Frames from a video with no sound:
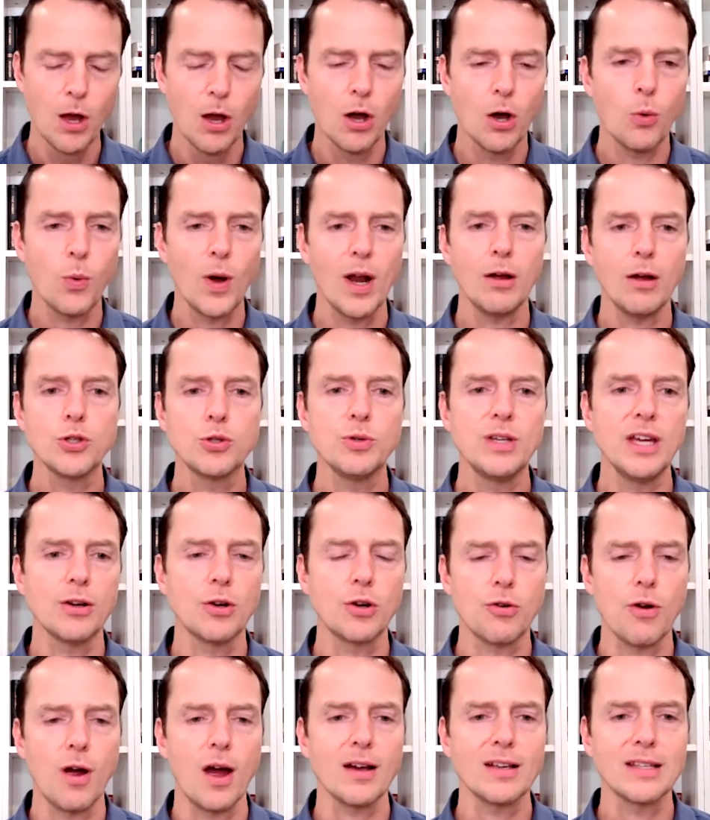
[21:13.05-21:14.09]
Well, why don't you get
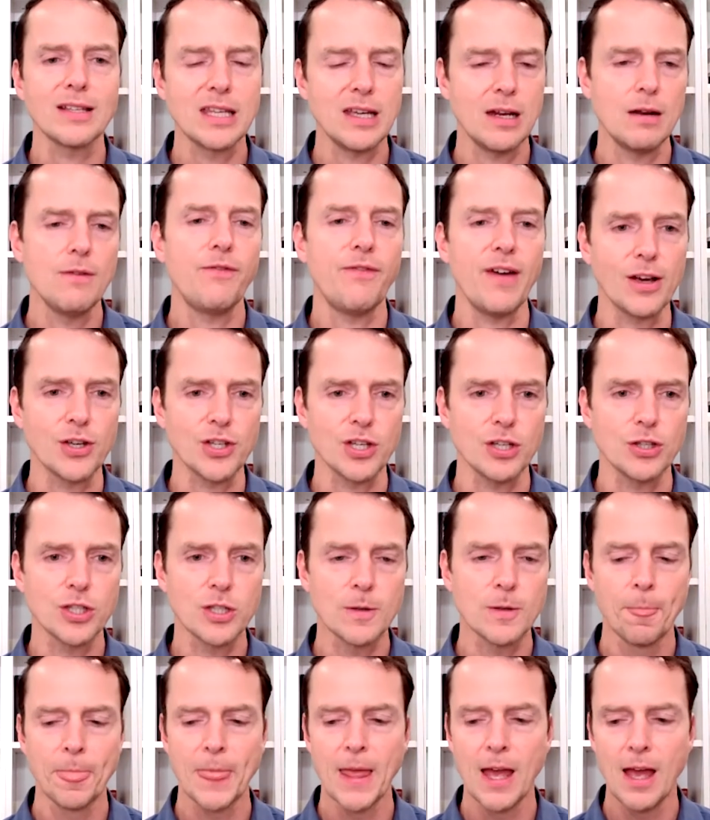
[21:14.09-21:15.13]
chronic skin
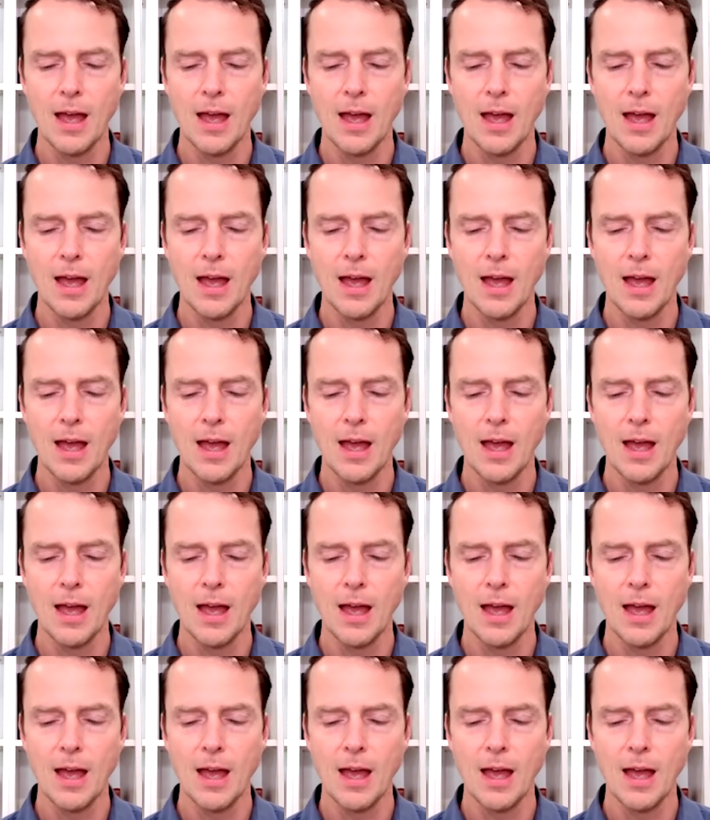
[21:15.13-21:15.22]
infections?